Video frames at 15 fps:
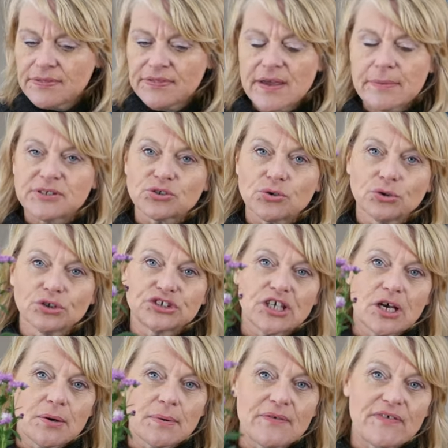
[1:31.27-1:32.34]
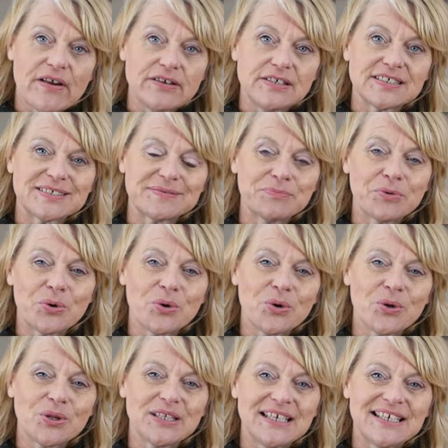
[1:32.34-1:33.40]
There was also a very
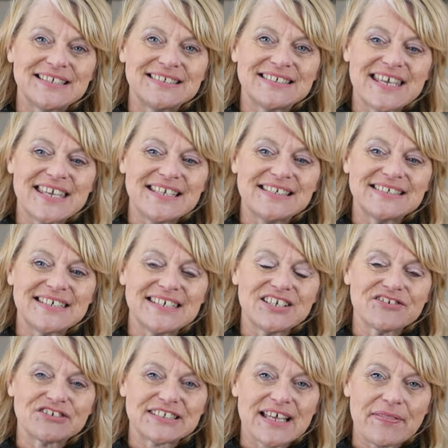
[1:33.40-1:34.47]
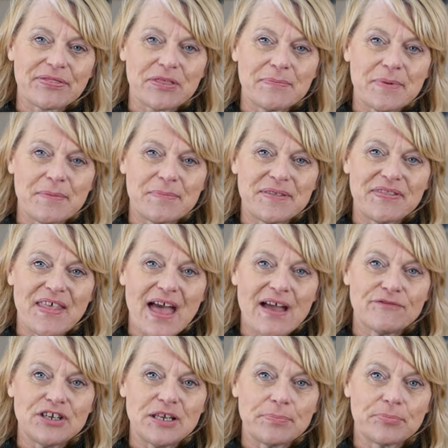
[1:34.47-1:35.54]
small daisy chrysanthemum in
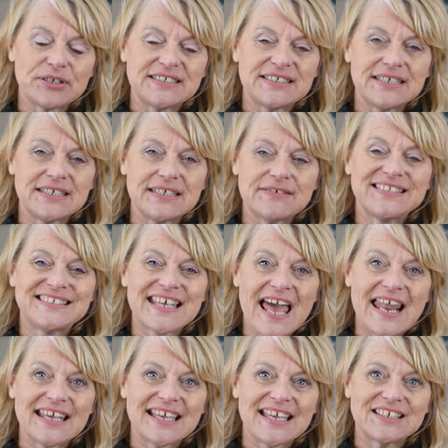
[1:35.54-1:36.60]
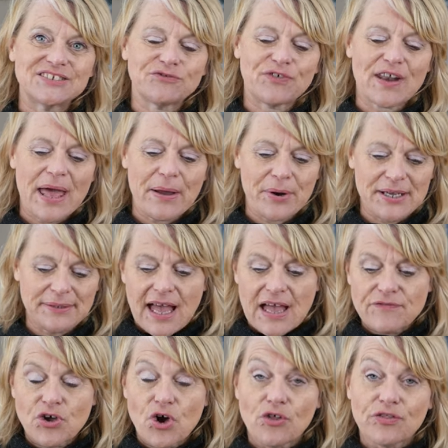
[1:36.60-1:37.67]
there, really pretty delicate flower.
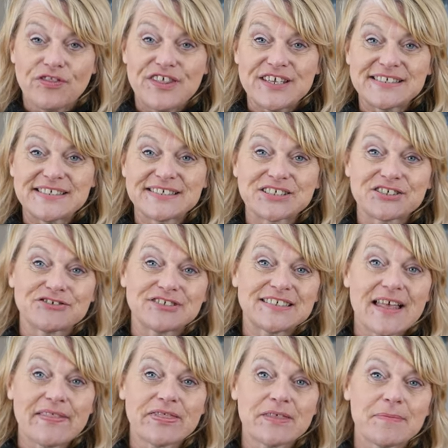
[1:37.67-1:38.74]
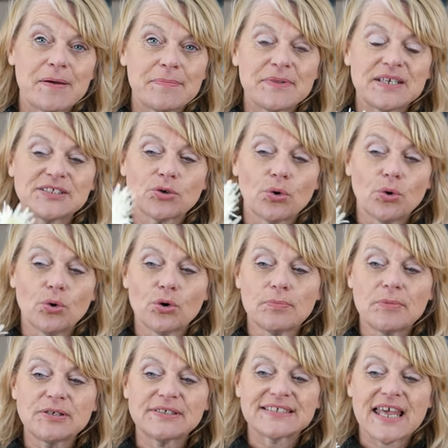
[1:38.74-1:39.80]
I've got this chrysanthemum that is
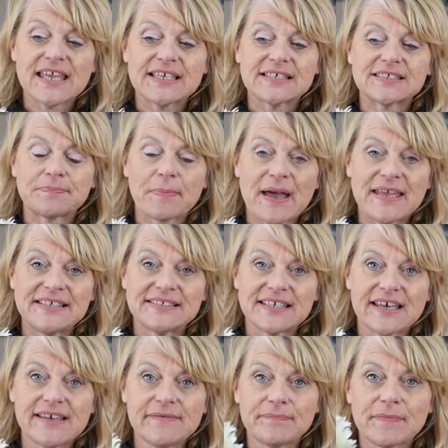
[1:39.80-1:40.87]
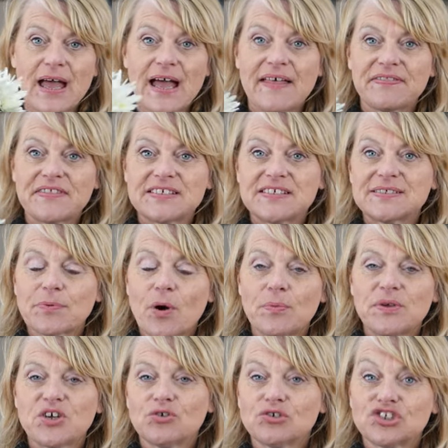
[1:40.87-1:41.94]
almost like a spider, and this is what
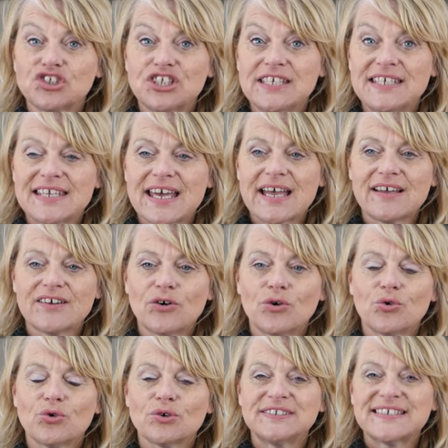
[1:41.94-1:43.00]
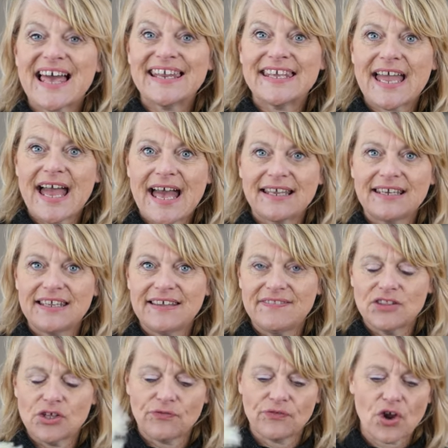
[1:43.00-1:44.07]
we call Sheena or Delian
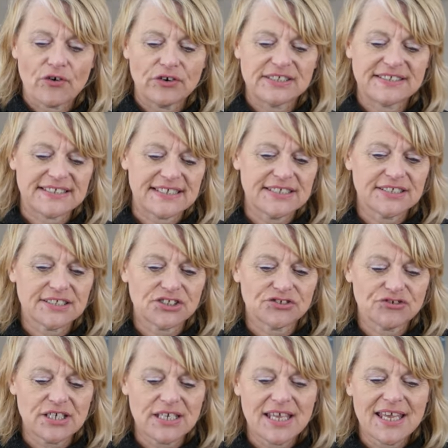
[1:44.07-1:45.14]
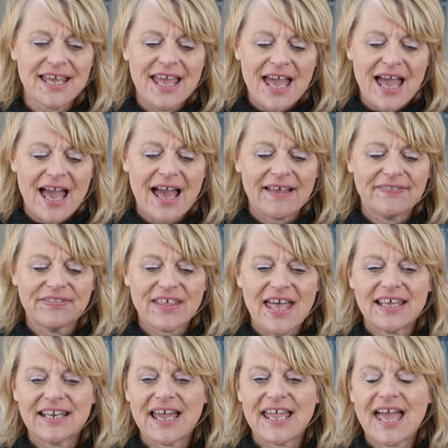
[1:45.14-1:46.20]
in the florist industry. And
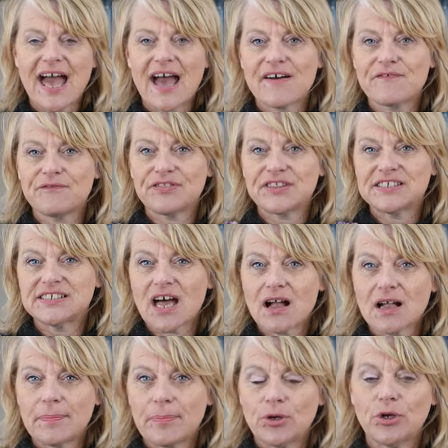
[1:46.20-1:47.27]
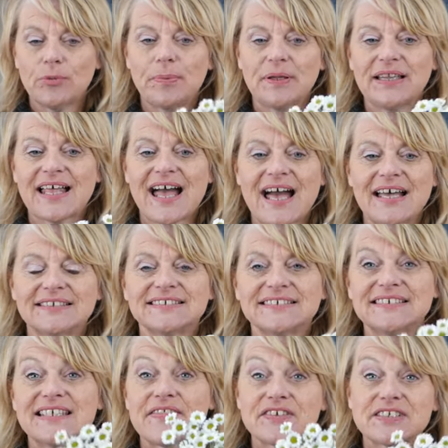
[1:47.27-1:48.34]
then I have the darker purple and
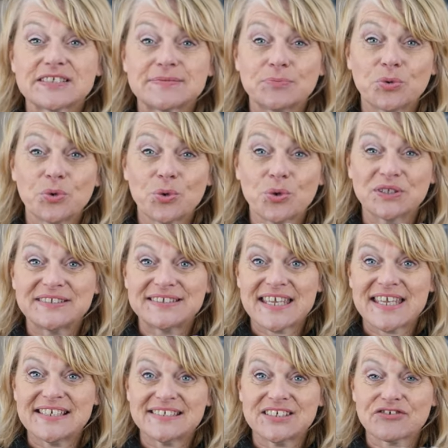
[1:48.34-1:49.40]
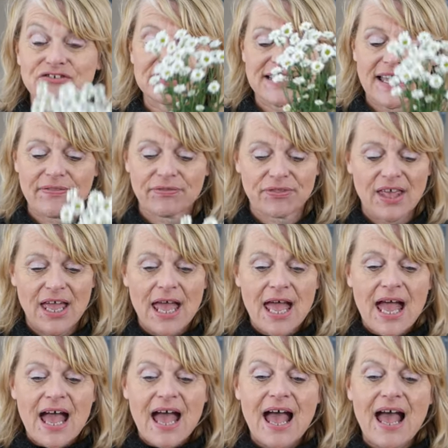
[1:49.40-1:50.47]
another small daisy chrysanth.
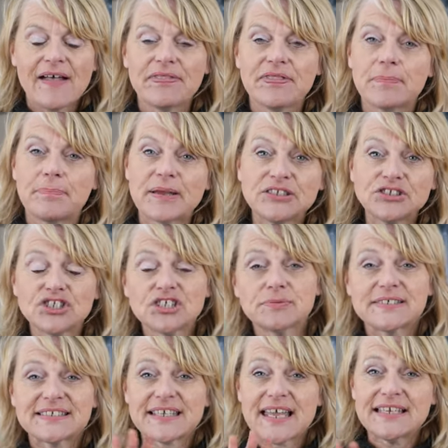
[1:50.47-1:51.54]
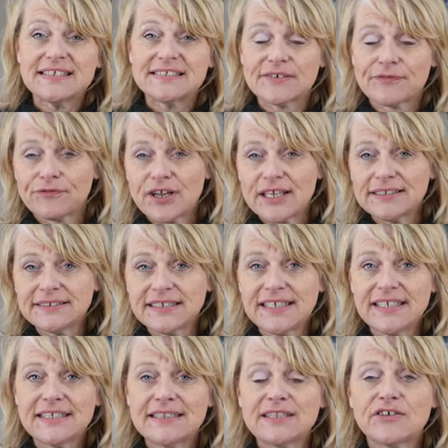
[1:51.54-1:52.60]
And the bunches were slightly different
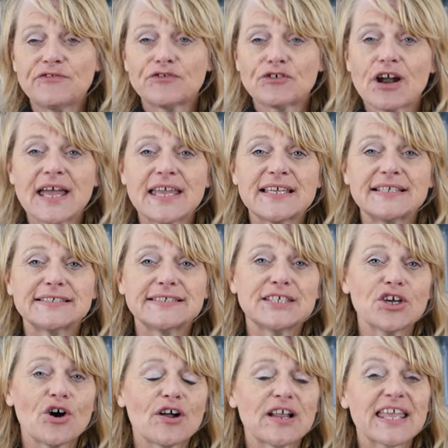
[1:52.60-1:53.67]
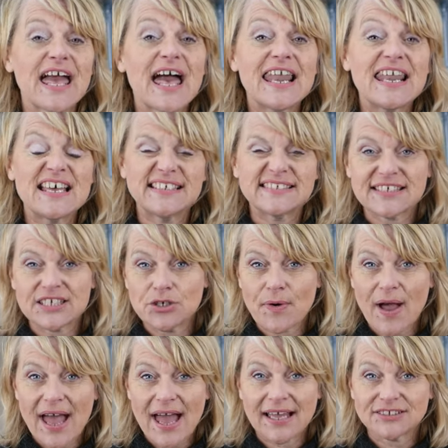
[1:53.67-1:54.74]
in the variety and colours that you
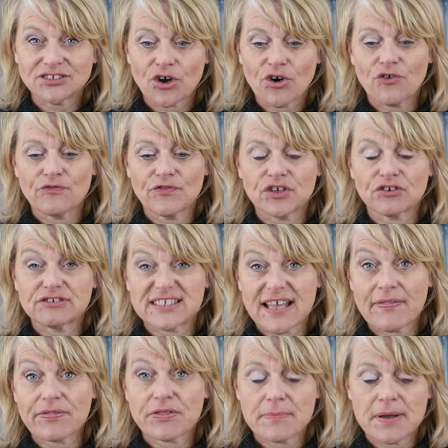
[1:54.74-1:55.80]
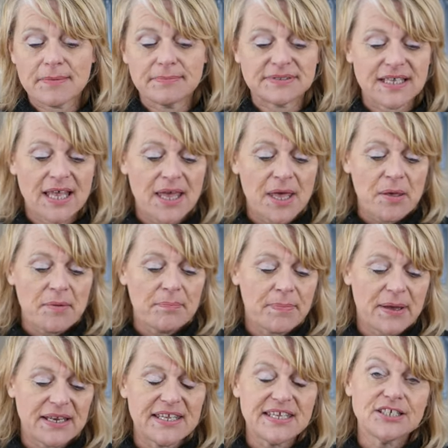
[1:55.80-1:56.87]
had of the chrysanthemums,
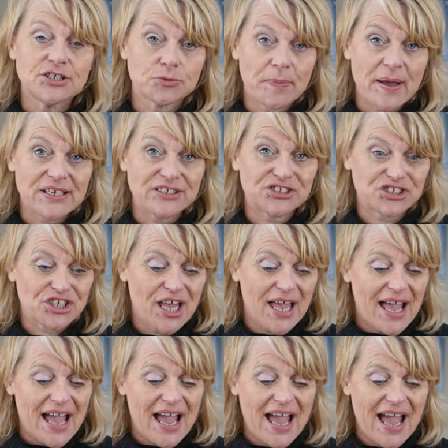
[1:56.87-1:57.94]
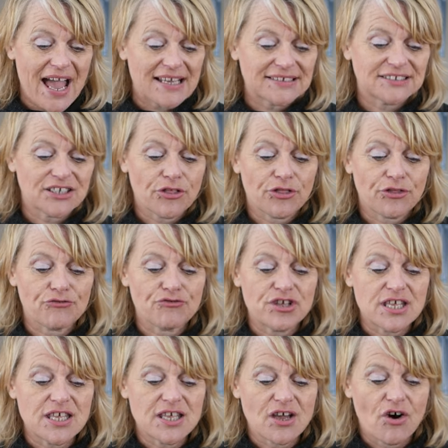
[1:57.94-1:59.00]
but each bunch had
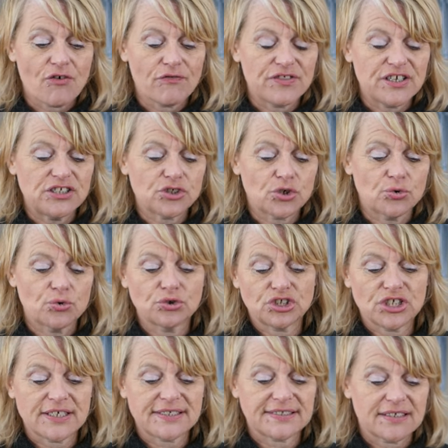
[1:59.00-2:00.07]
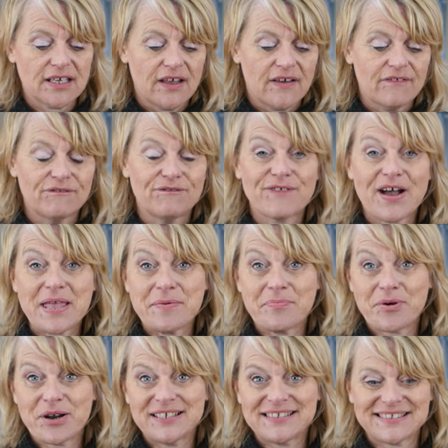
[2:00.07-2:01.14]
three of these gorgeous,
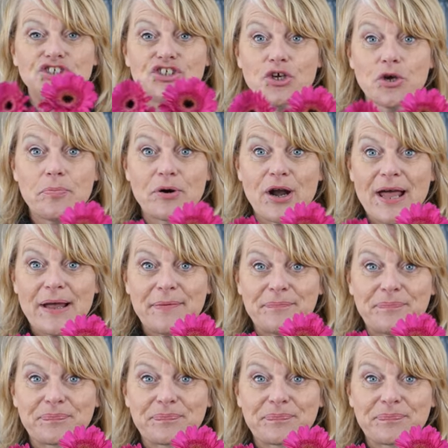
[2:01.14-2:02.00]
vibrant Gerbera.